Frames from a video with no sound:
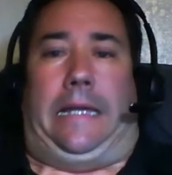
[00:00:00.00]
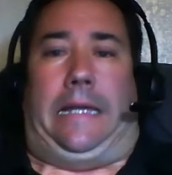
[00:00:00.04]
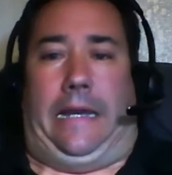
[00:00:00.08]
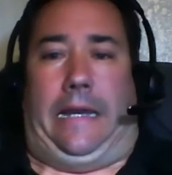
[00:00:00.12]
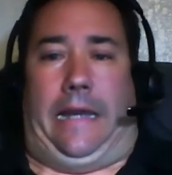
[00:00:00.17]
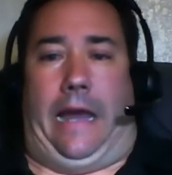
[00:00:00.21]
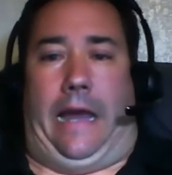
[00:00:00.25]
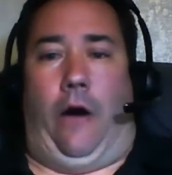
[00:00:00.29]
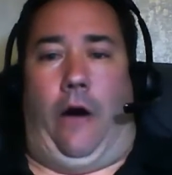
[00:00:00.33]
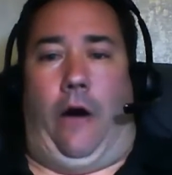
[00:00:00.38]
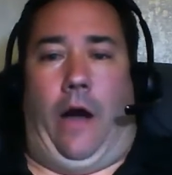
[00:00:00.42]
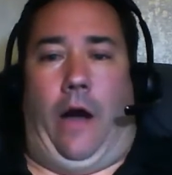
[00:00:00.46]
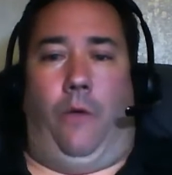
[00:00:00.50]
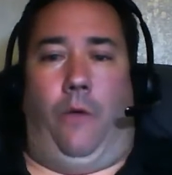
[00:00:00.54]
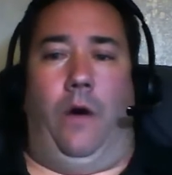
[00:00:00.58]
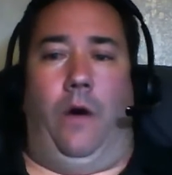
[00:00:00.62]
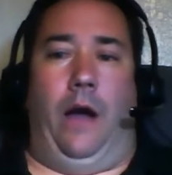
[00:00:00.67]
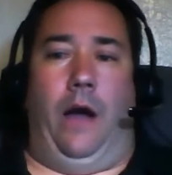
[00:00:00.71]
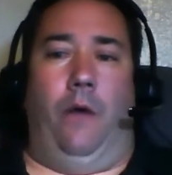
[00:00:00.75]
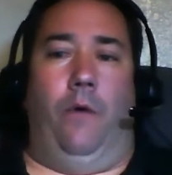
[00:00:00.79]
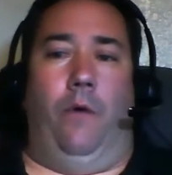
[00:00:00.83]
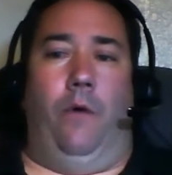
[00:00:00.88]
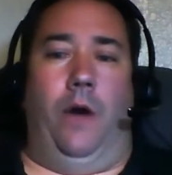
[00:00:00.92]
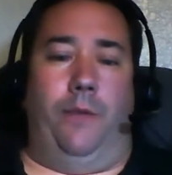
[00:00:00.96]
Now,
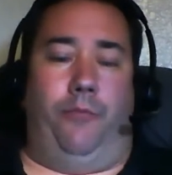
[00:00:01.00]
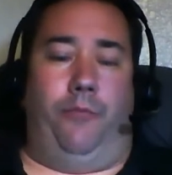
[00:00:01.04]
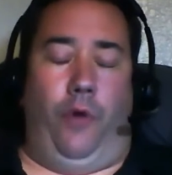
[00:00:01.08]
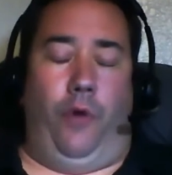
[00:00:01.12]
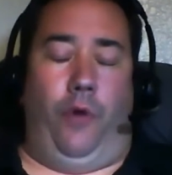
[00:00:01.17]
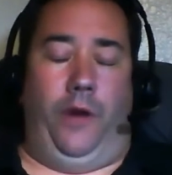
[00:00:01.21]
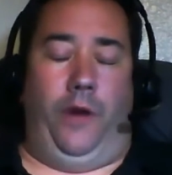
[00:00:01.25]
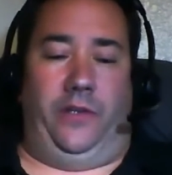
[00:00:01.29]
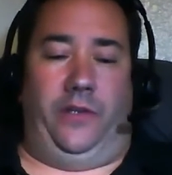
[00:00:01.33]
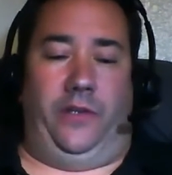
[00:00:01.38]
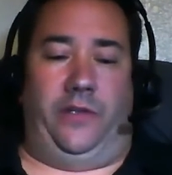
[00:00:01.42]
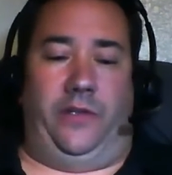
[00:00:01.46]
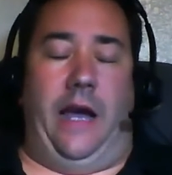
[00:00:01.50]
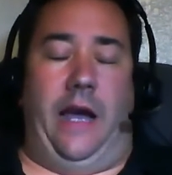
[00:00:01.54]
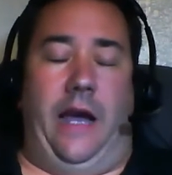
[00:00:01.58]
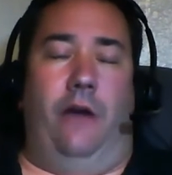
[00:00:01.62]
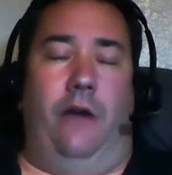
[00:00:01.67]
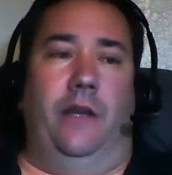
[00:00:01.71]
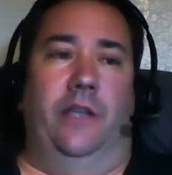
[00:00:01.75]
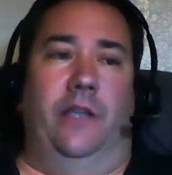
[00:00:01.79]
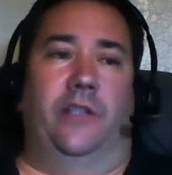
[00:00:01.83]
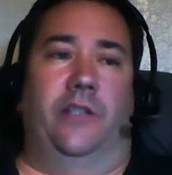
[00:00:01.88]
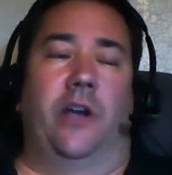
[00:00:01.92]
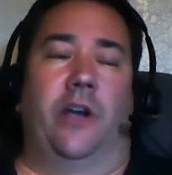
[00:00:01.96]
I want to point this
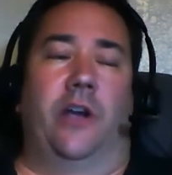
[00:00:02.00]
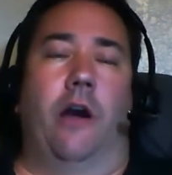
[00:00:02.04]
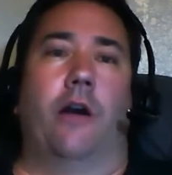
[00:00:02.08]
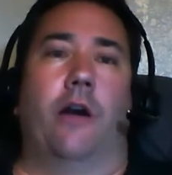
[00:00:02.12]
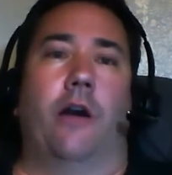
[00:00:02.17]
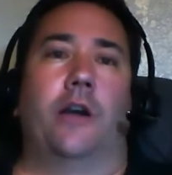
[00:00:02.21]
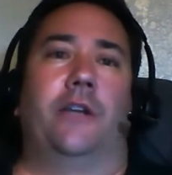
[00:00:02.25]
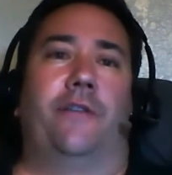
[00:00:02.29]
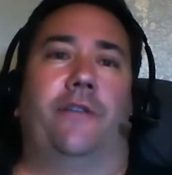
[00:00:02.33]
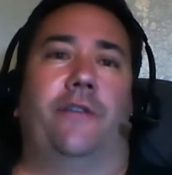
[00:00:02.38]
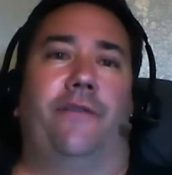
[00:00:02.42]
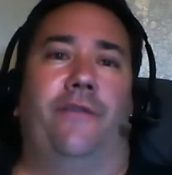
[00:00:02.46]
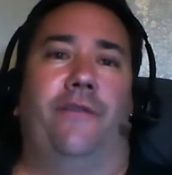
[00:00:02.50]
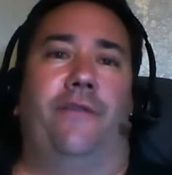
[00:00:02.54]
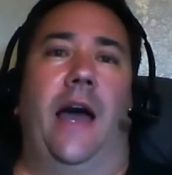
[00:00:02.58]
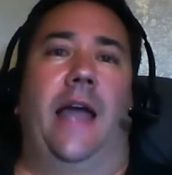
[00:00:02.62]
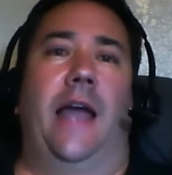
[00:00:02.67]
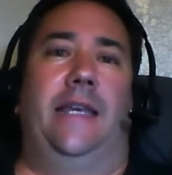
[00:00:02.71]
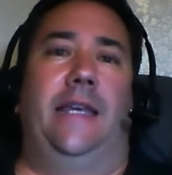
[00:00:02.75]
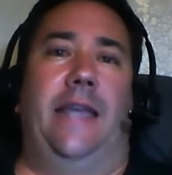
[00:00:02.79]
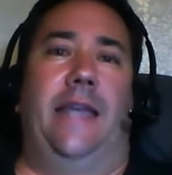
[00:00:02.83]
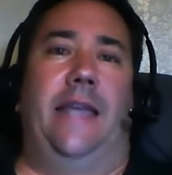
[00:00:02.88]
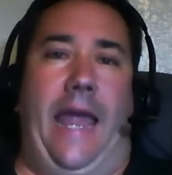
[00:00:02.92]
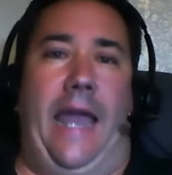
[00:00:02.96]
out. It's hard to
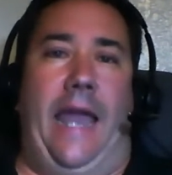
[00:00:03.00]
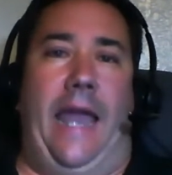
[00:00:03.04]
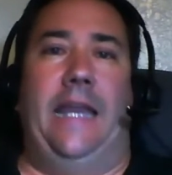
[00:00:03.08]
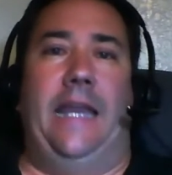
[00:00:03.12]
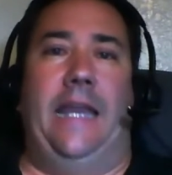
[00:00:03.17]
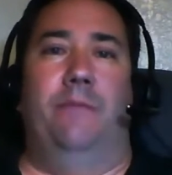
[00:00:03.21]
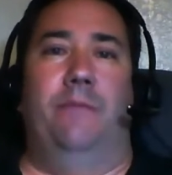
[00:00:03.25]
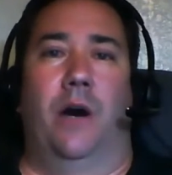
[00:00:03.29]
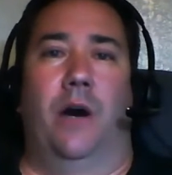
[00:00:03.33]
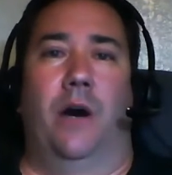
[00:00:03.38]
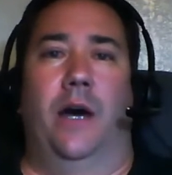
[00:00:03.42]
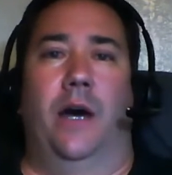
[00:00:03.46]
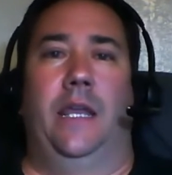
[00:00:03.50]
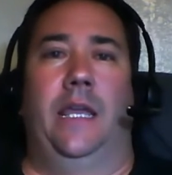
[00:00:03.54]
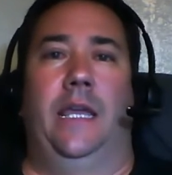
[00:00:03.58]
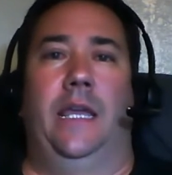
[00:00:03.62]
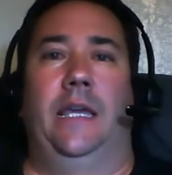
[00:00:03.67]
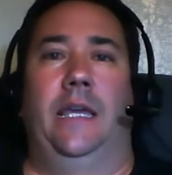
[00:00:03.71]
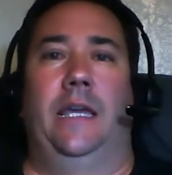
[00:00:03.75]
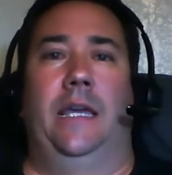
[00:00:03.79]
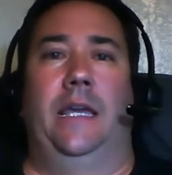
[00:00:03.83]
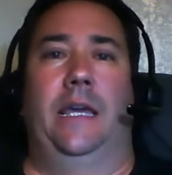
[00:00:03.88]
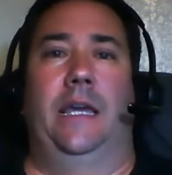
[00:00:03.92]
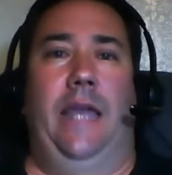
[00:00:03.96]
find
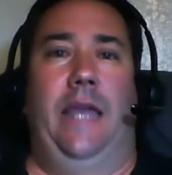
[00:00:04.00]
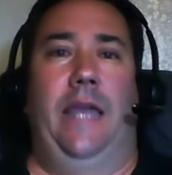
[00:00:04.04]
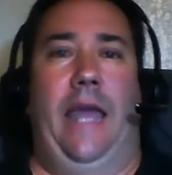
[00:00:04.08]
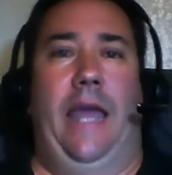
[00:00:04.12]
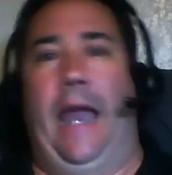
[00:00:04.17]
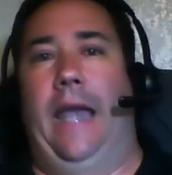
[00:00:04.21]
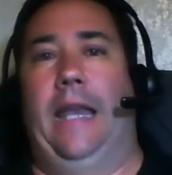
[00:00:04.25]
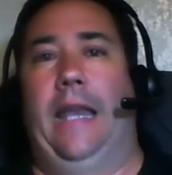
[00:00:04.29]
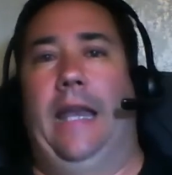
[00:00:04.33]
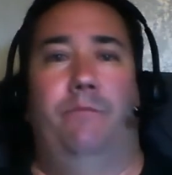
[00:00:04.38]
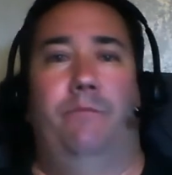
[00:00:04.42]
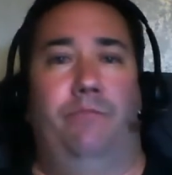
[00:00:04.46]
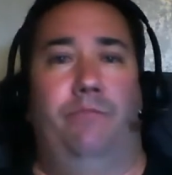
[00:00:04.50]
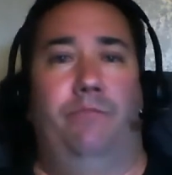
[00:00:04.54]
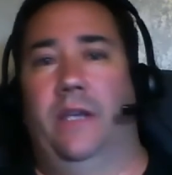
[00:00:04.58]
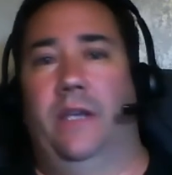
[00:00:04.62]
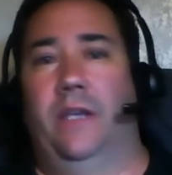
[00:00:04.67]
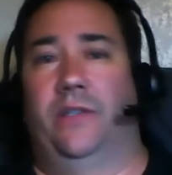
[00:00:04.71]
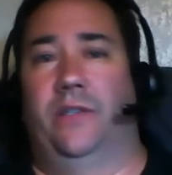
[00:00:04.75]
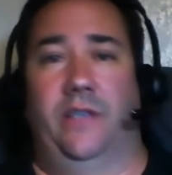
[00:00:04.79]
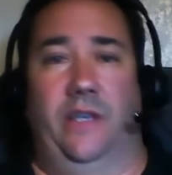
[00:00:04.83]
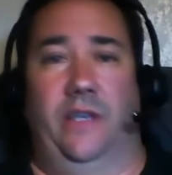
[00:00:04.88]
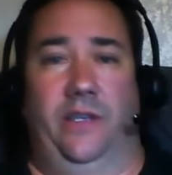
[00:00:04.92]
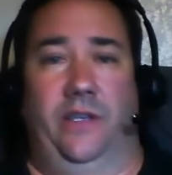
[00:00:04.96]
anybody in any
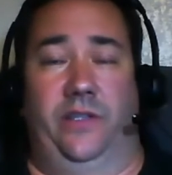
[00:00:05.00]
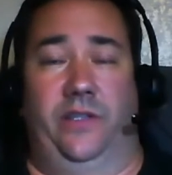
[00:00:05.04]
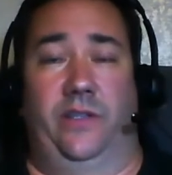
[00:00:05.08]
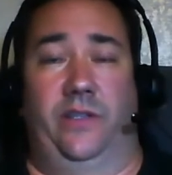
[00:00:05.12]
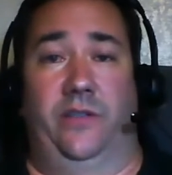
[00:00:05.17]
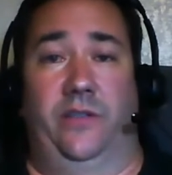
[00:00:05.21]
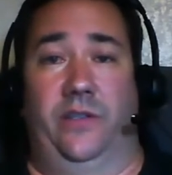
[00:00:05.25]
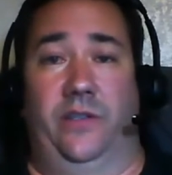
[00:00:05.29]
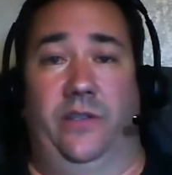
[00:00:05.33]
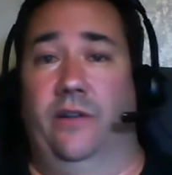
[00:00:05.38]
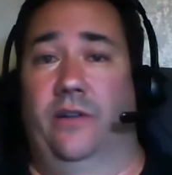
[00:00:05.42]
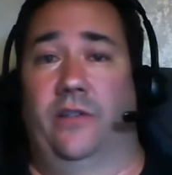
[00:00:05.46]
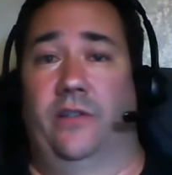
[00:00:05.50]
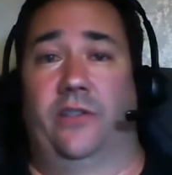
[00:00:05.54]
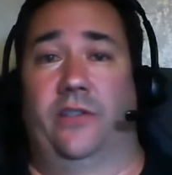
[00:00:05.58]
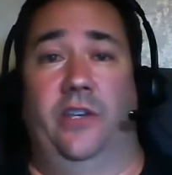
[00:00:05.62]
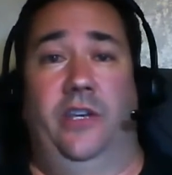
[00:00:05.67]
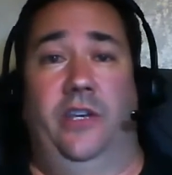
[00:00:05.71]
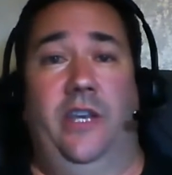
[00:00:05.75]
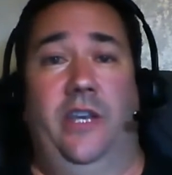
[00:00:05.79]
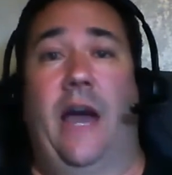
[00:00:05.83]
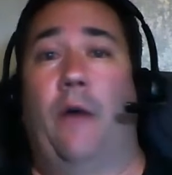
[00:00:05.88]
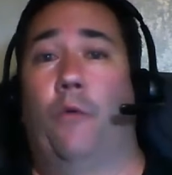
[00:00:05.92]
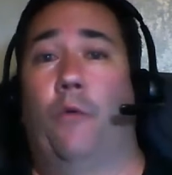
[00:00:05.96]
business, seriously,
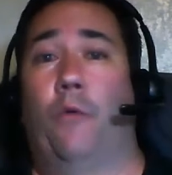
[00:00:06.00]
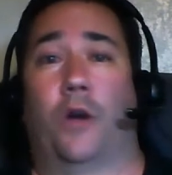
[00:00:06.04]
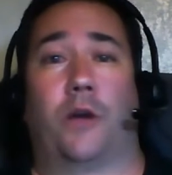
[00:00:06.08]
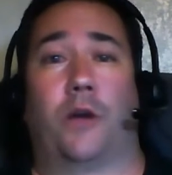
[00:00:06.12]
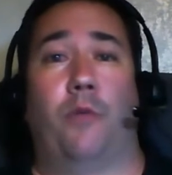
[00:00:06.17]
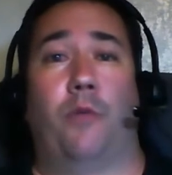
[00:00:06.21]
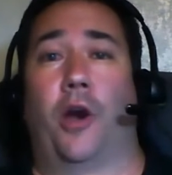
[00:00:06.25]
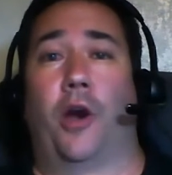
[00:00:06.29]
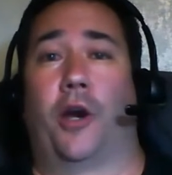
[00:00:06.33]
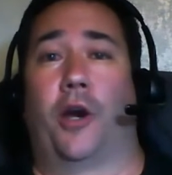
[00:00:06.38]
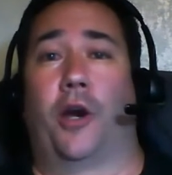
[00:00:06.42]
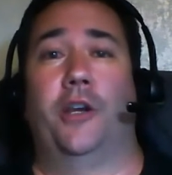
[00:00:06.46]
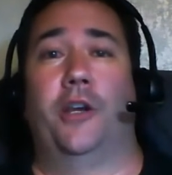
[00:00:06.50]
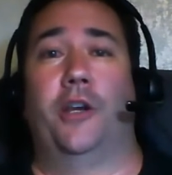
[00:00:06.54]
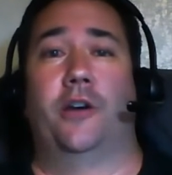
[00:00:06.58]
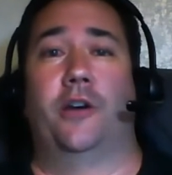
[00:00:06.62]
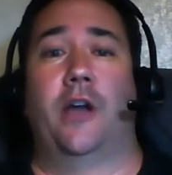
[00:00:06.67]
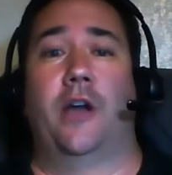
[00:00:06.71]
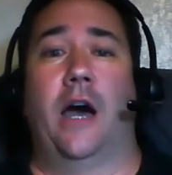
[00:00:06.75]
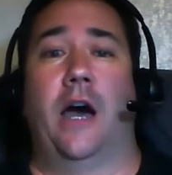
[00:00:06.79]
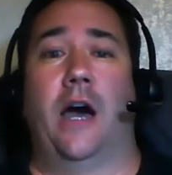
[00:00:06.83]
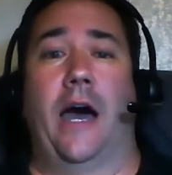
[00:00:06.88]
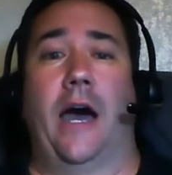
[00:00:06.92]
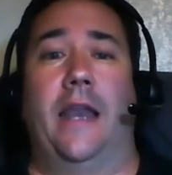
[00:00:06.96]
network marketing or
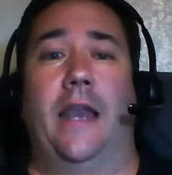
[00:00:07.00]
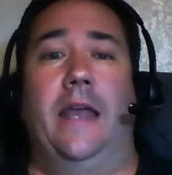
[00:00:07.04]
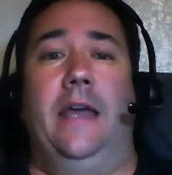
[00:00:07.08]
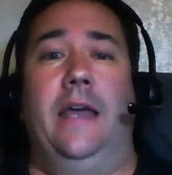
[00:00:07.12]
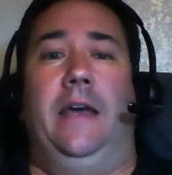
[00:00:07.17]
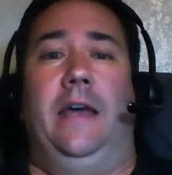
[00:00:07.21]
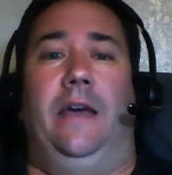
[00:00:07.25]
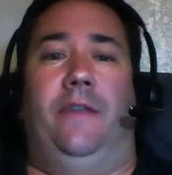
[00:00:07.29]
not,